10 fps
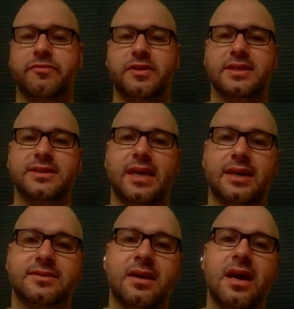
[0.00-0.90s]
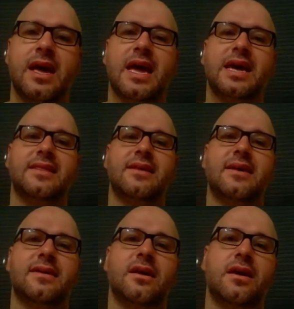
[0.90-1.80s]
Fitness case. And
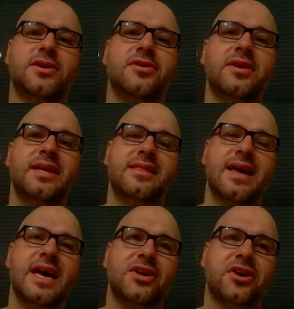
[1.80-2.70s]
then underneath that,